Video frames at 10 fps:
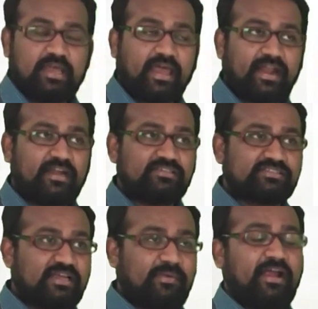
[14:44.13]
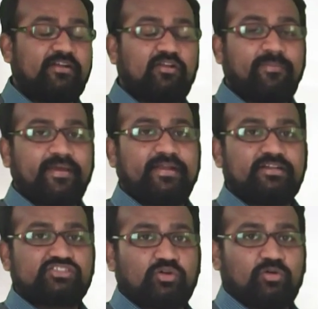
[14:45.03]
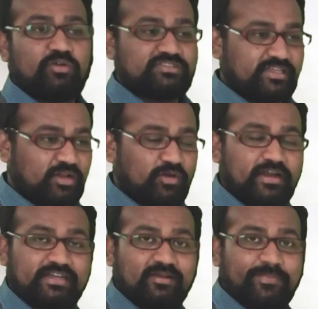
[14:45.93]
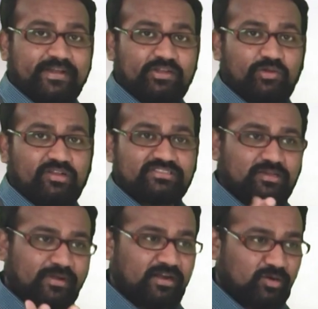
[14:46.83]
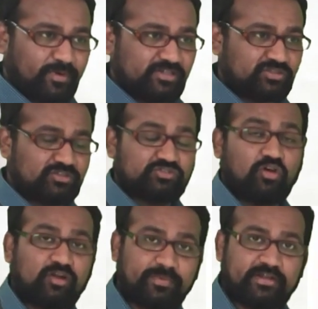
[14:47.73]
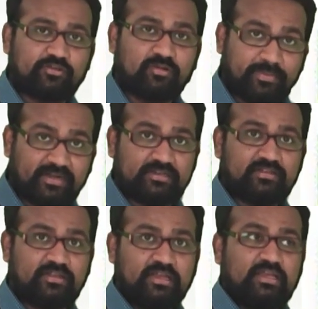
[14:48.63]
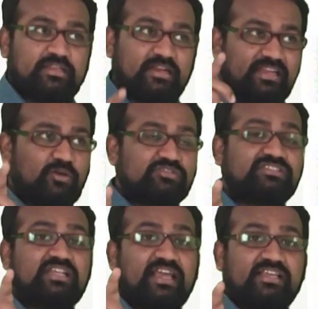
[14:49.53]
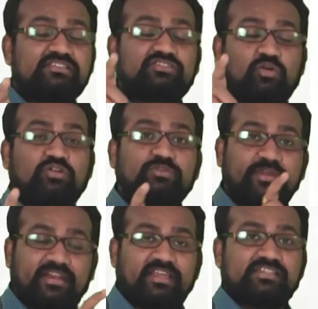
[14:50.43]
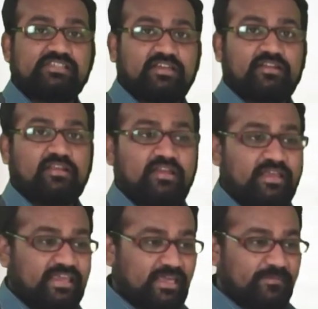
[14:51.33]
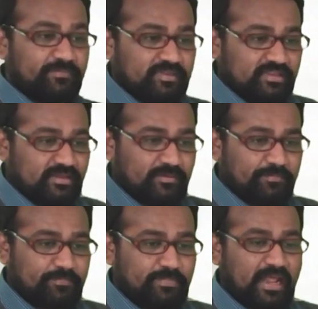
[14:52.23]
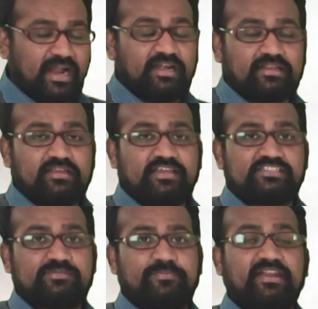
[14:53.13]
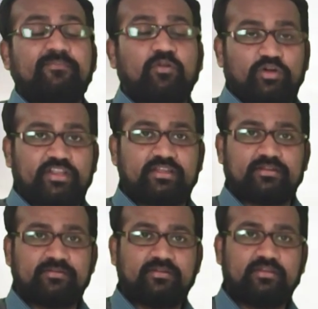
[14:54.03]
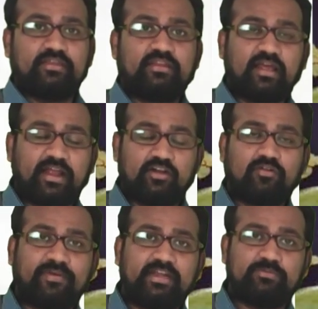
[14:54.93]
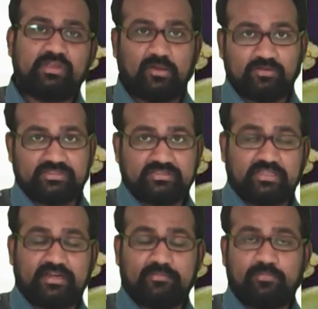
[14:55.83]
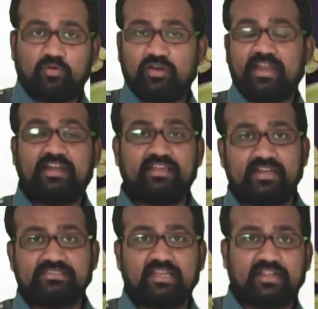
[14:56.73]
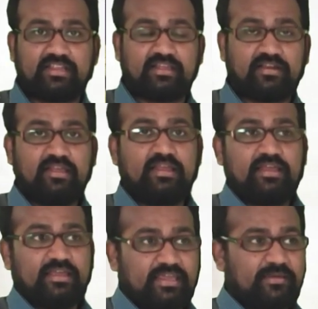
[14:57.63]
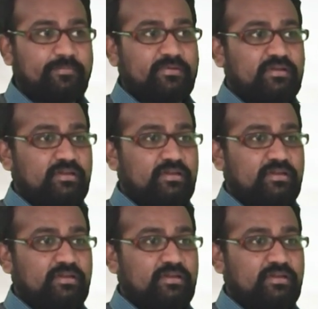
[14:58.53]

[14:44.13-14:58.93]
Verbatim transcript: And some hydrophyte shows elongated petiole, some hydrophyte shows short petiole, but the leaf size shows variation. If the plant is free-floating, in hydrophyte we have said four categories are there. If